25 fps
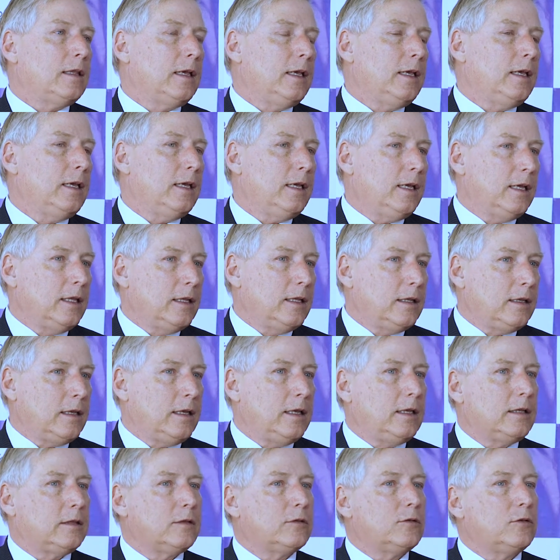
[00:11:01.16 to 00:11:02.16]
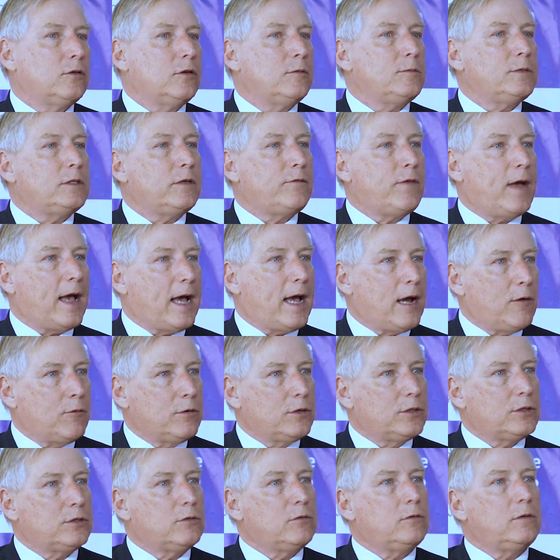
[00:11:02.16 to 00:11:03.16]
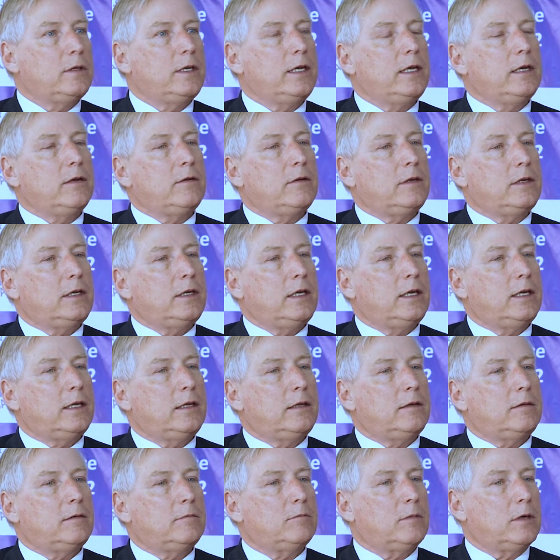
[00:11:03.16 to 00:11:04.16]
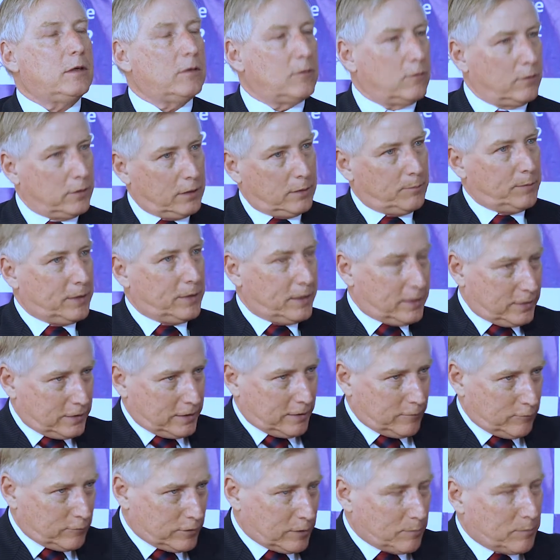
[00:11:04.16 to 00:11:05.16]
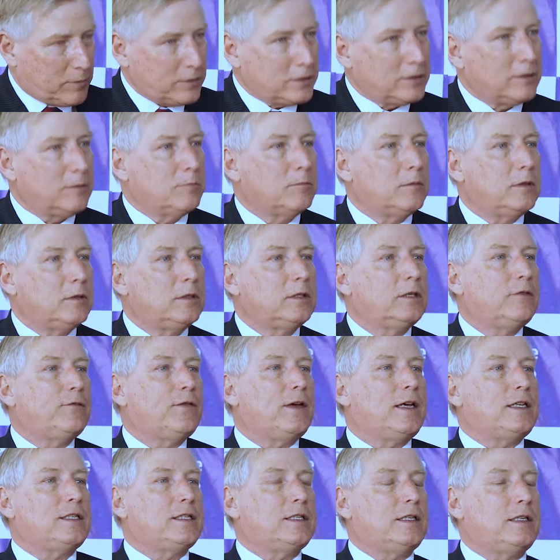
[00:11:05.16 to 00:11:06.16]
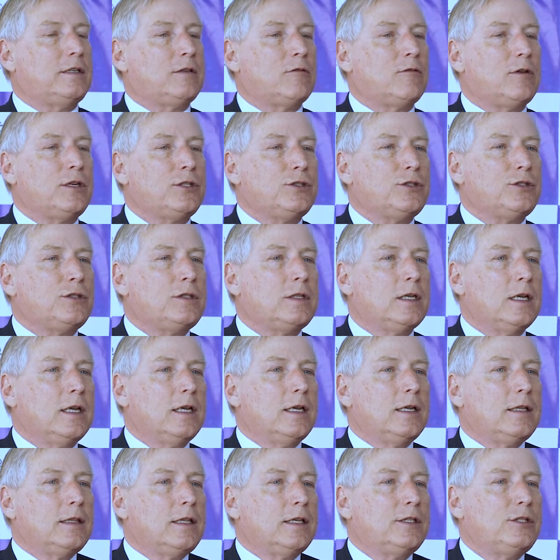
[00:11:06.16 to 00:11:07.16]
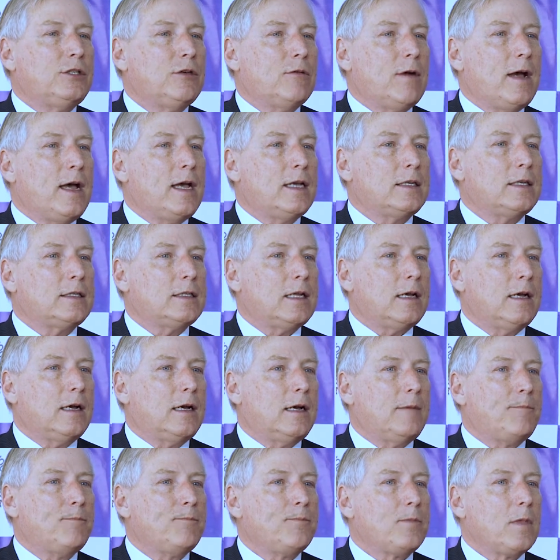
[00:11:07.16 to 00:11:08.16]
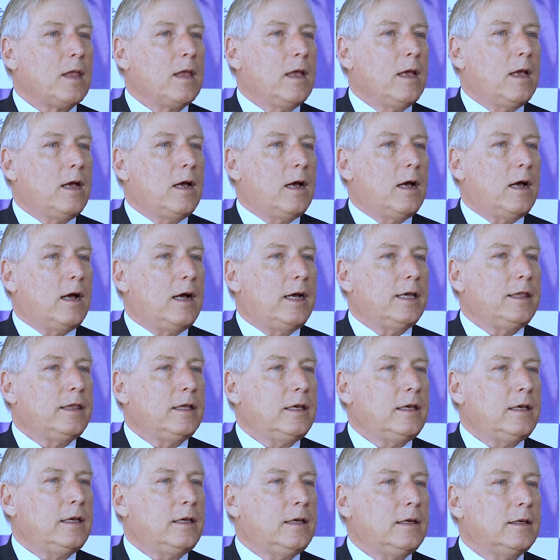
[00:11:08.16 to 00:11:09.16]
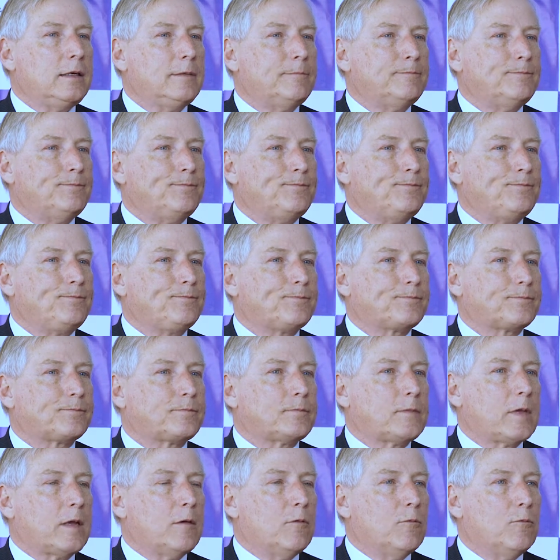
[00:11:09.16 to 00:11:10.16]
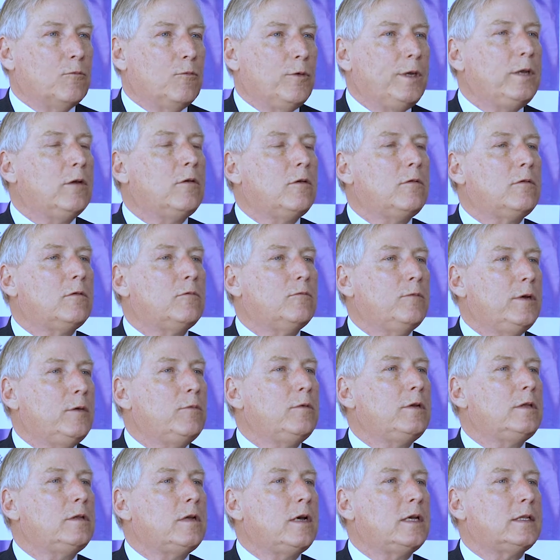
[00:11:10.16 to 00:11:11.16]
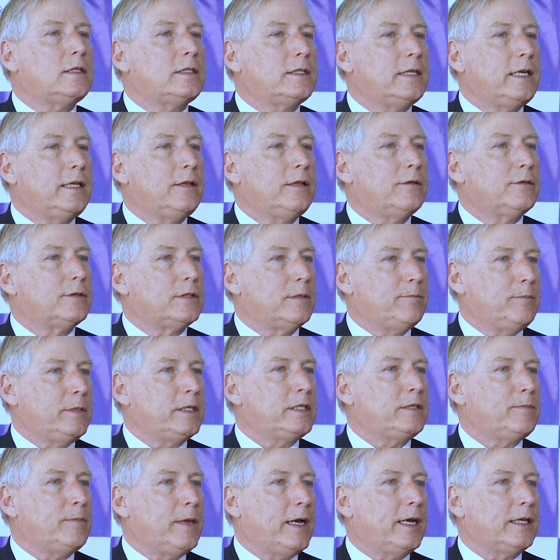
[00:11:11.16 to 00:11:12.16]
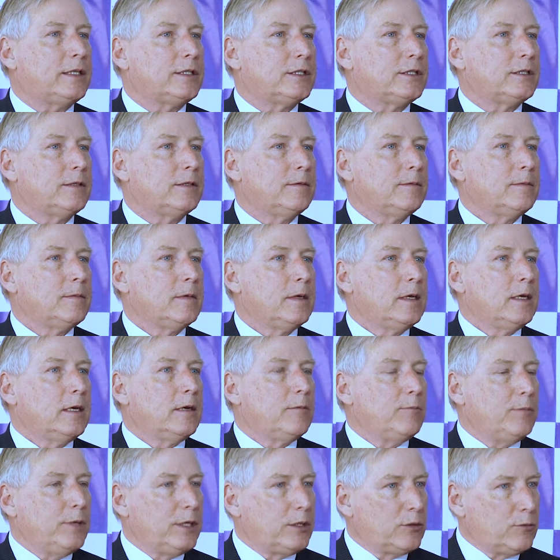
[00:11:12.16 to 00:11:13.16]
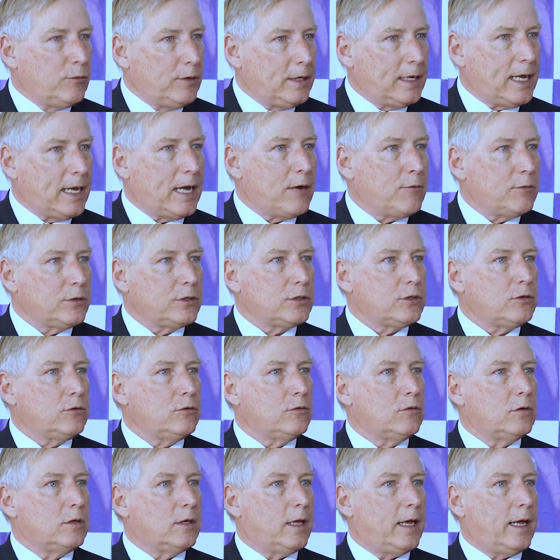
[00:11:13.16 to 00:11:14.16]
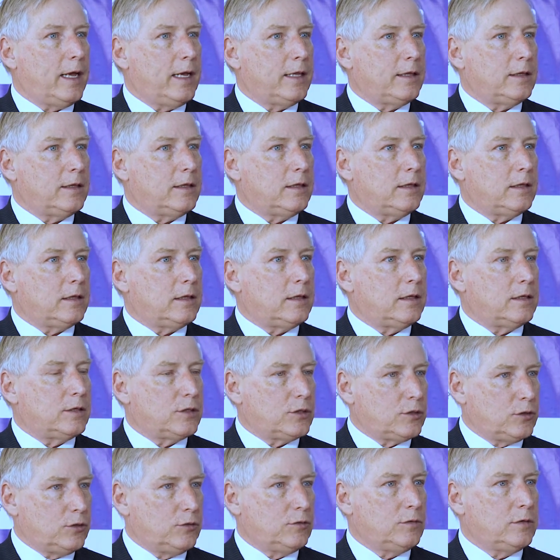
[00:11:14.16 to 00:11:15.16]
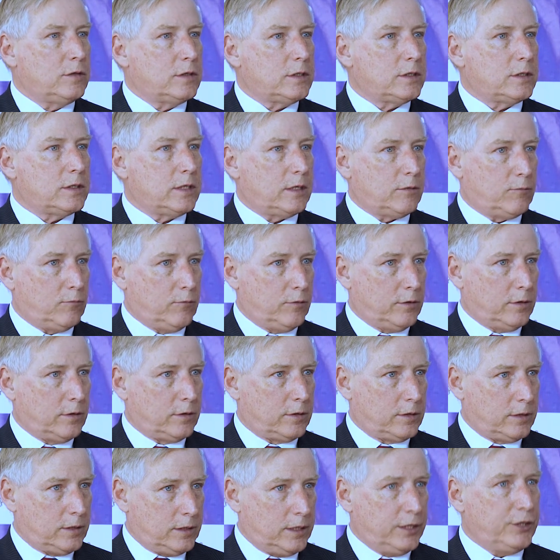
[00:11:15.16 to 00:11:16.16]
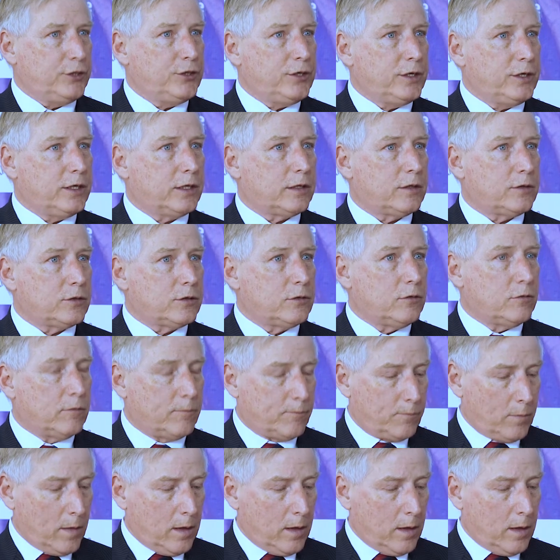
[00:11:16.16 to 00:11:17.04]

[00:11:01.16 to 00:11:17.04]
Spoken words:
in terms of our school here in Mongolia, because it was a multifaceted question that you asked, I think we would not say there's a mismatch between our school and the students that we're teaching at the school.